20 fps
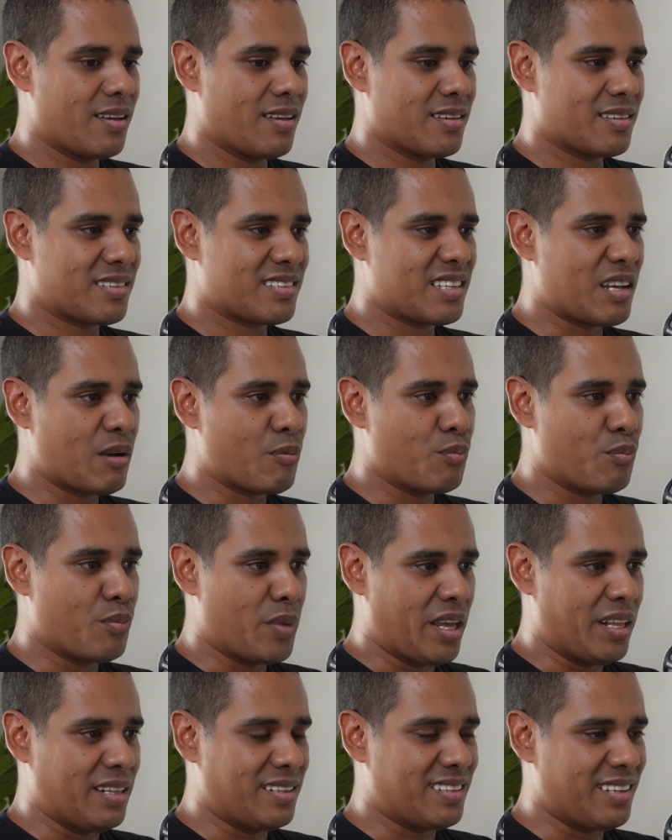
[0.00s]
Some
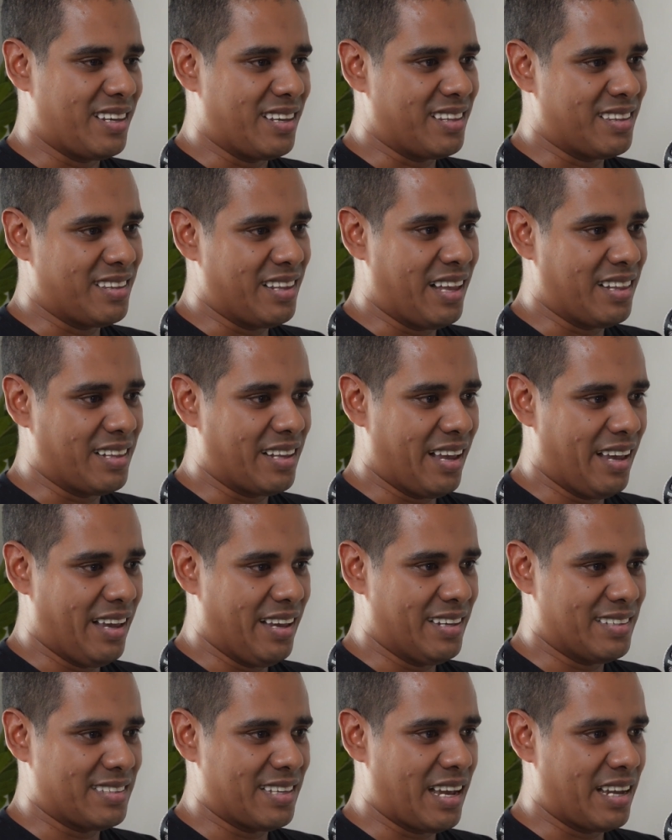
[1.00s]
men take that
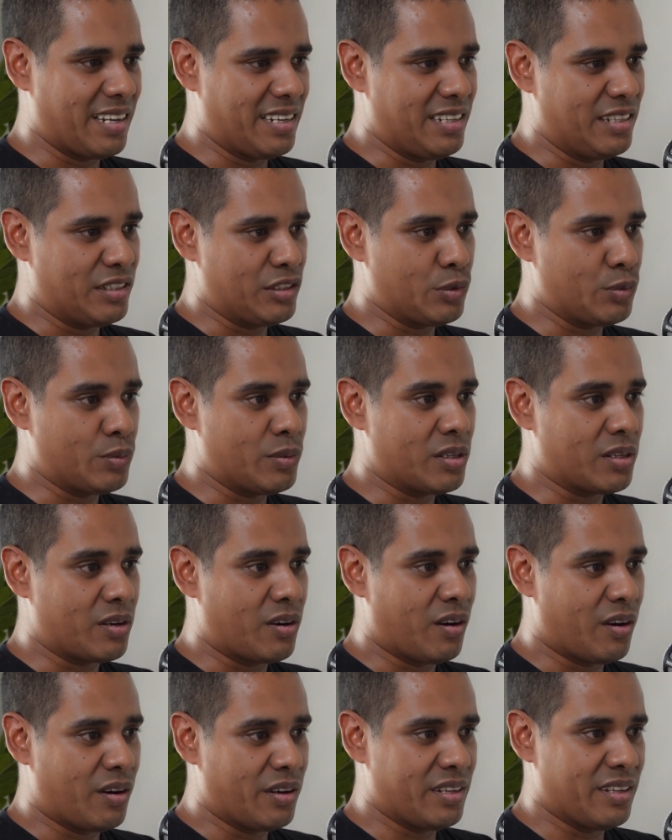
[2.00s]
as, I need to work
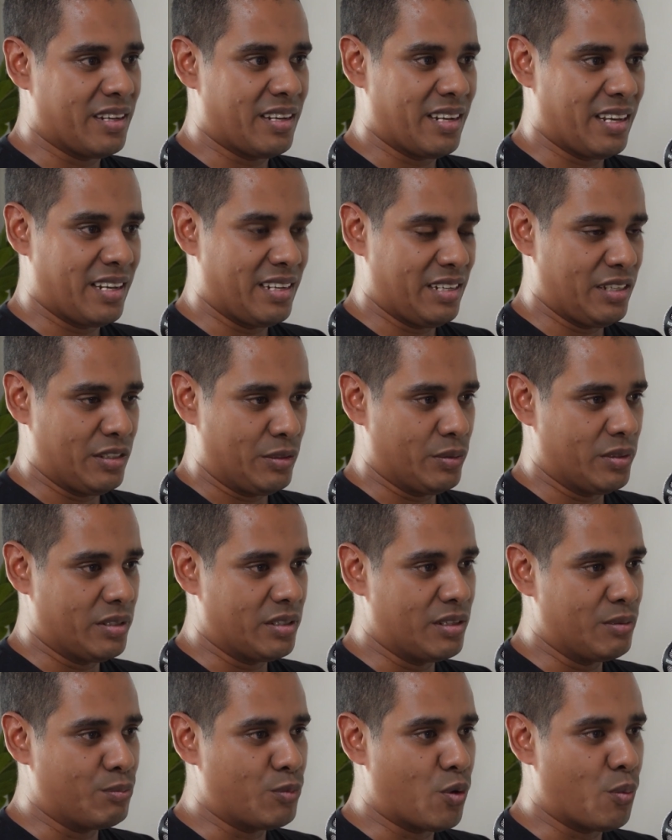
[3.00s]
harder and I need to
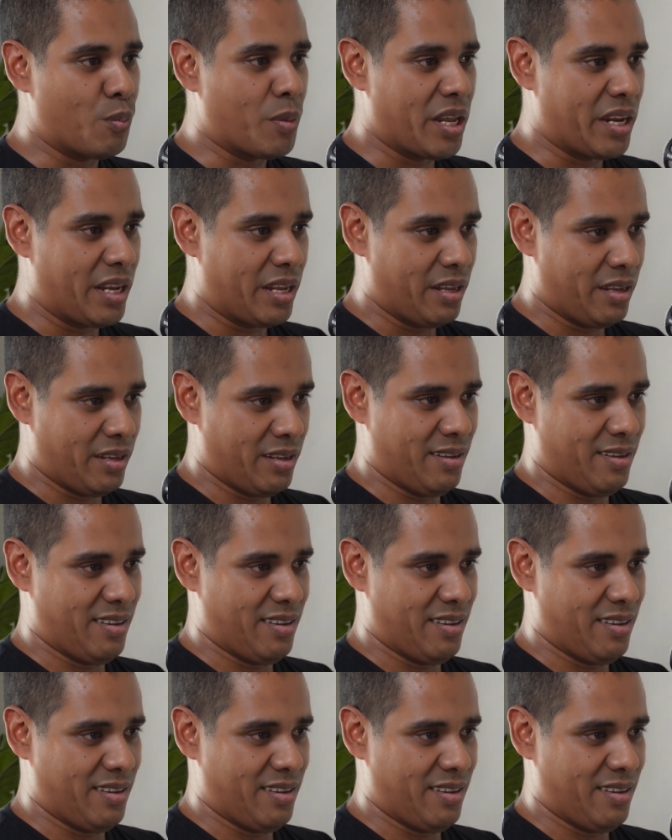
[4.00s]
earn more money,